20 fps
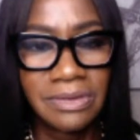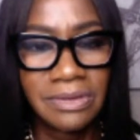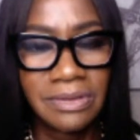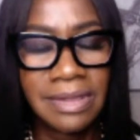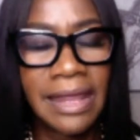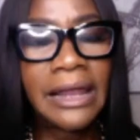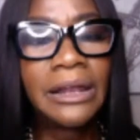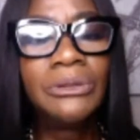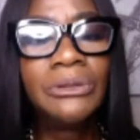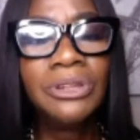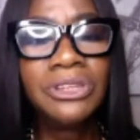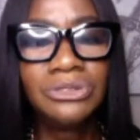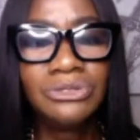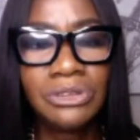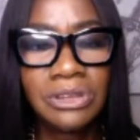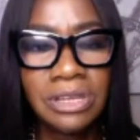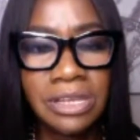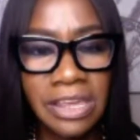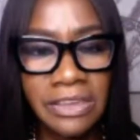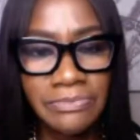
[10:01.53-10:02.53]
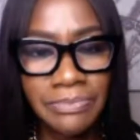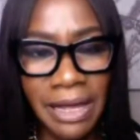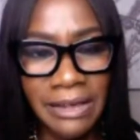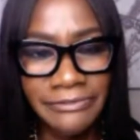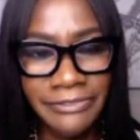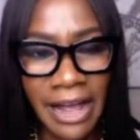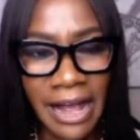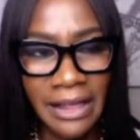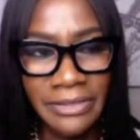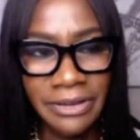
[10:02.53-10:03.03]
Not only did you leave my
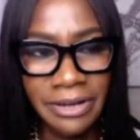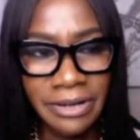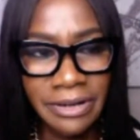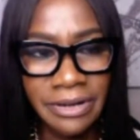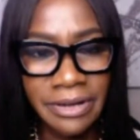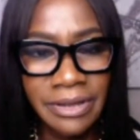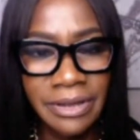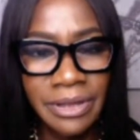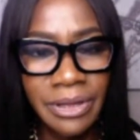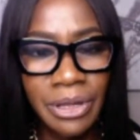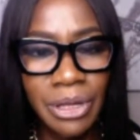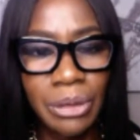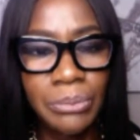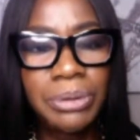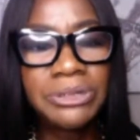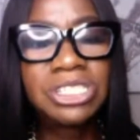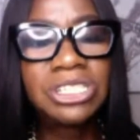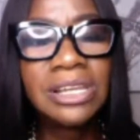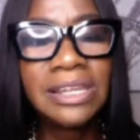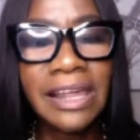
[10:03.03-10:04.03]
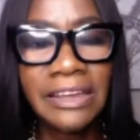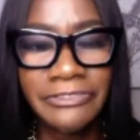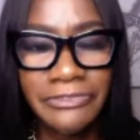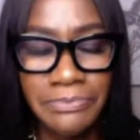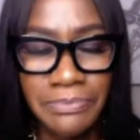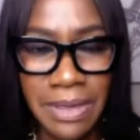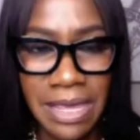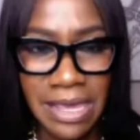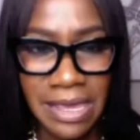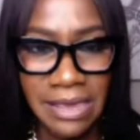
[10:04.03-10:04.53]
father, but you left
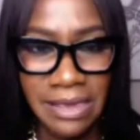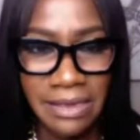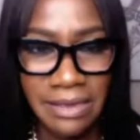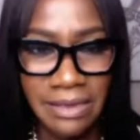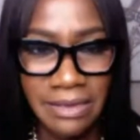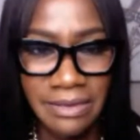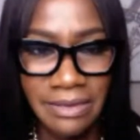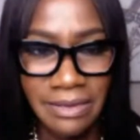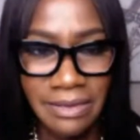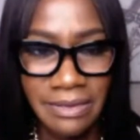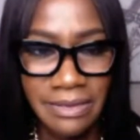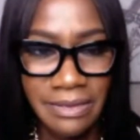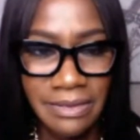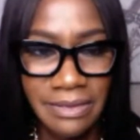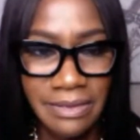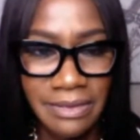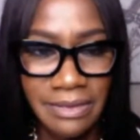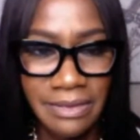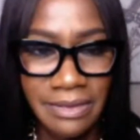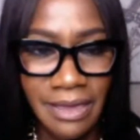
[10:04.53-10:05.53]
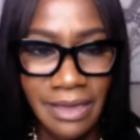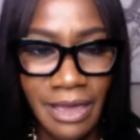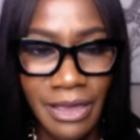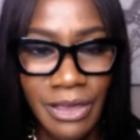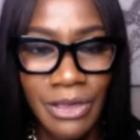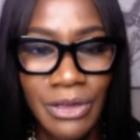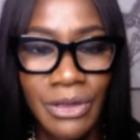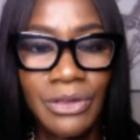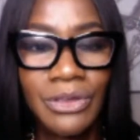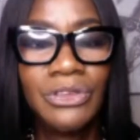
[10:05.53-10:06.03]
me.
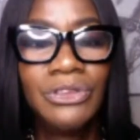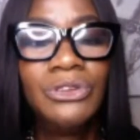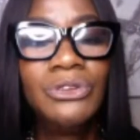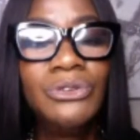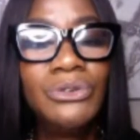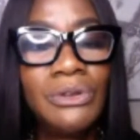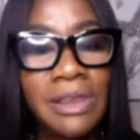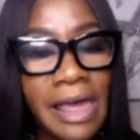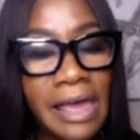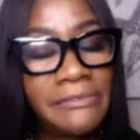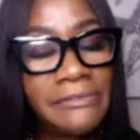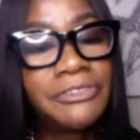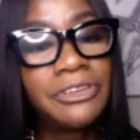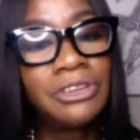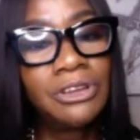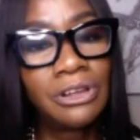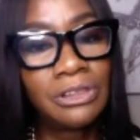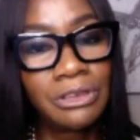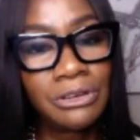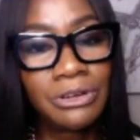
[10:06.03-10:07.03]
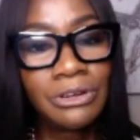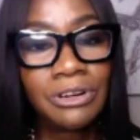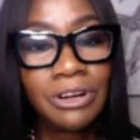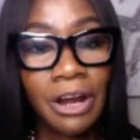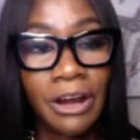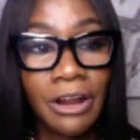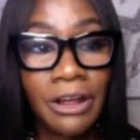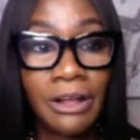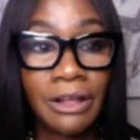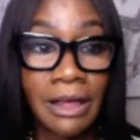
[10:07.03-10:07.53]
You left your little
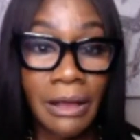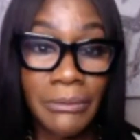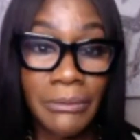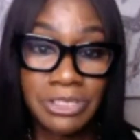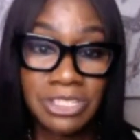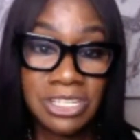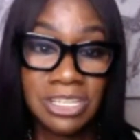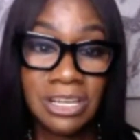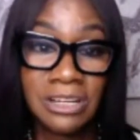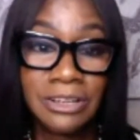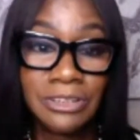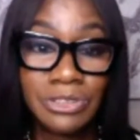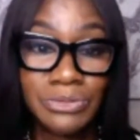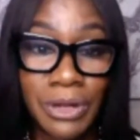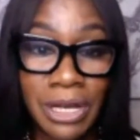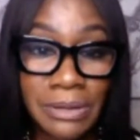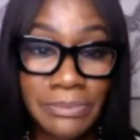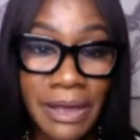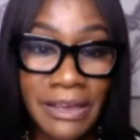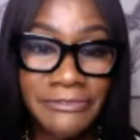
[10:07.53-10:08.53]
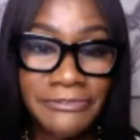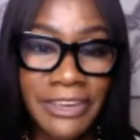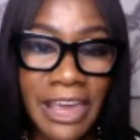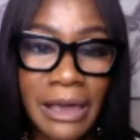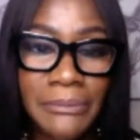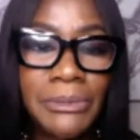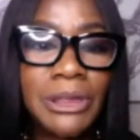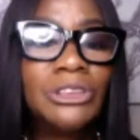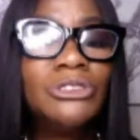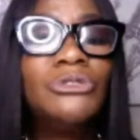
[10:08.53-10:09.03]
girl. I was the youngest one in my
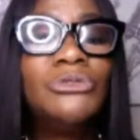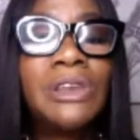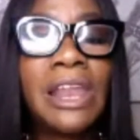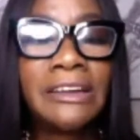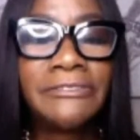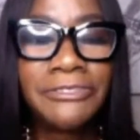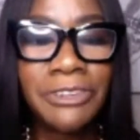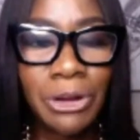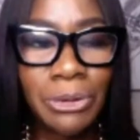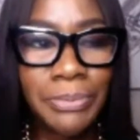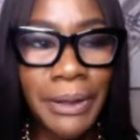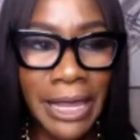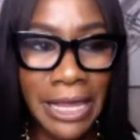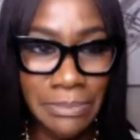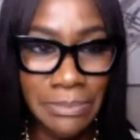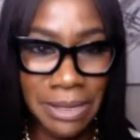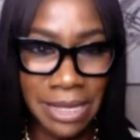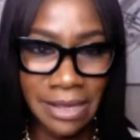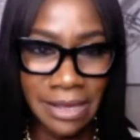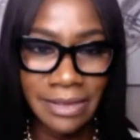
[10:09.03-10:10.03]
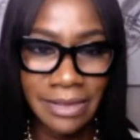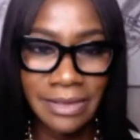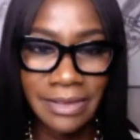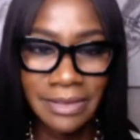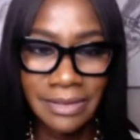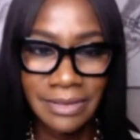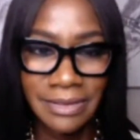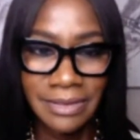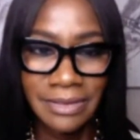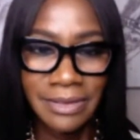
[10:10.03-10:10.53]
family. You left your baby.
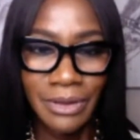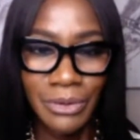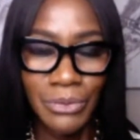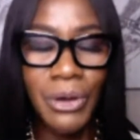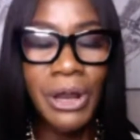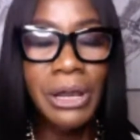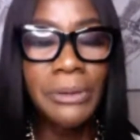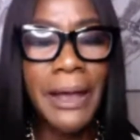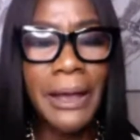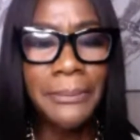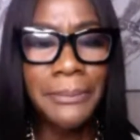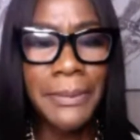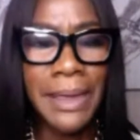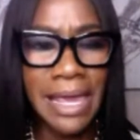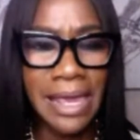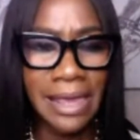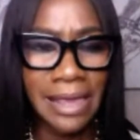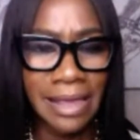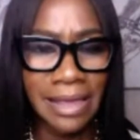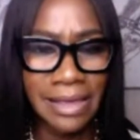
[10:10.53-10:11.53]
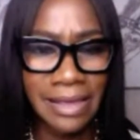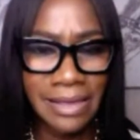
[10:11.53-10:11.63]
What about me?